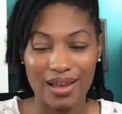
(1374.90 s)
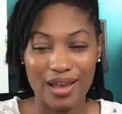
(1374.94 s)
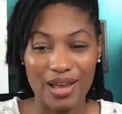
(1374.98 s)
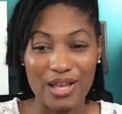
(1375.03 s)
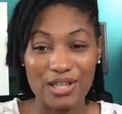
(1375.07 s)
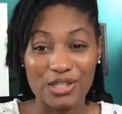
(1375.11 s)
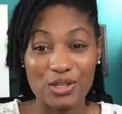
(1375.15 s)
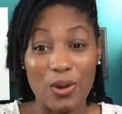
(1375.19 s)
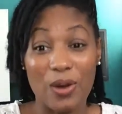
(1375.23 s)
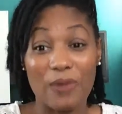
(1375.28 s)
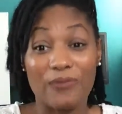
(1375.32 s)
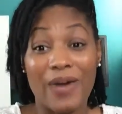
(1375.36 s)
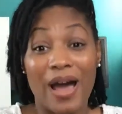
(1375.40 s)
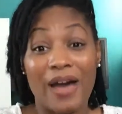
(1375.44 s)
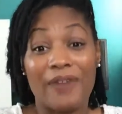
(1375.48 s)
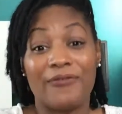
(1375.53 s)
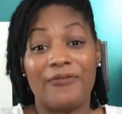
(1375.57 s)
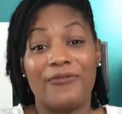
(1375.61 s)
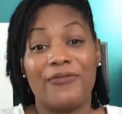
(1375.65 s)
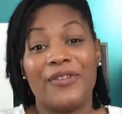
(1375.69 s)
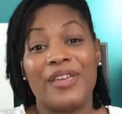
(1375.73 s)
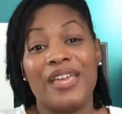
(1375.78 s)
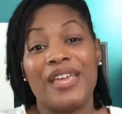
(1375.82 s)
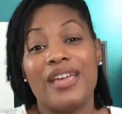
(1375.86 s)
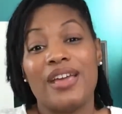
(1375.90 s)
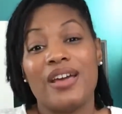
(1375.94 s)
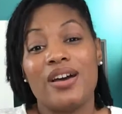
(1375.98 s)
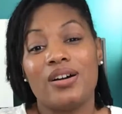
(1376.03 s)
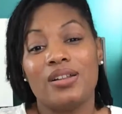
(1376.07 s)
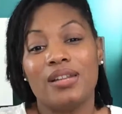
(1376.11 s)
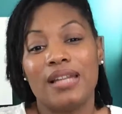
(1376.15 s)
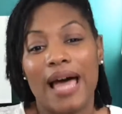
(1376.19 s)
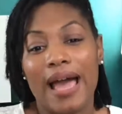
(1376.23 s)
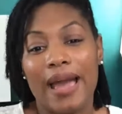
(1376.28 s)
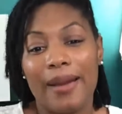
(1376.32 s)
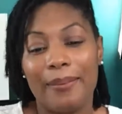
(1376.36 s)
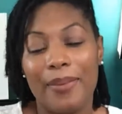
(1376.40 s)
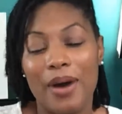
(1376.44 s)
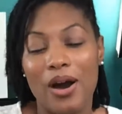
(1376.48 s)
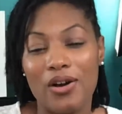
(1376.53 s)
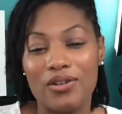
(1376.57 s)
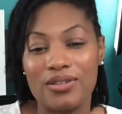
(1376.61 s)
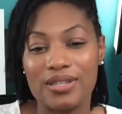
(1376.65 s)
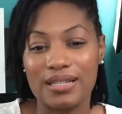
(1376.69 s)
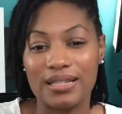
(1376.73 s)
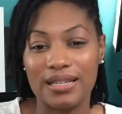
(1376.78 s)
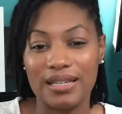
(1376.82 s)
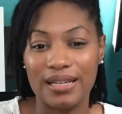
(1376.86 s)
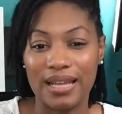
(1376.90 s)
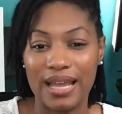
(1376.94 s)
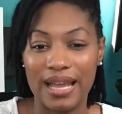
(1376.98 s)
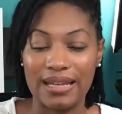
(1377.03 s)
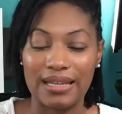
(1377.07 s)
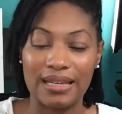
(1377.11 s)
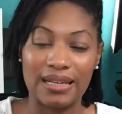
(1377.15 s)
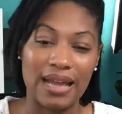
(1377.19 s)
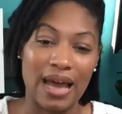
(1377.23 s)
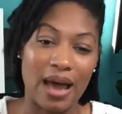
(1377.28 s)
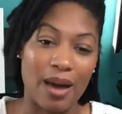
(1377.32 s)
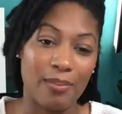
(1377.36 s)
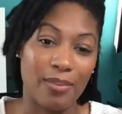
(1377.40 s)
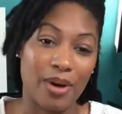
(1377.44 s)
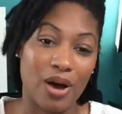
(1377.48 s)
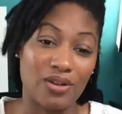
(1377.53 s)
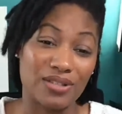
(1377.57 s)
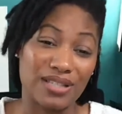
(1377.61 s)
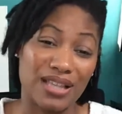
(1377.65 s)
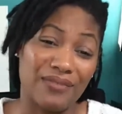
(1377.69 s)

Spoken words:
So if I feel like posting today, then I'll post.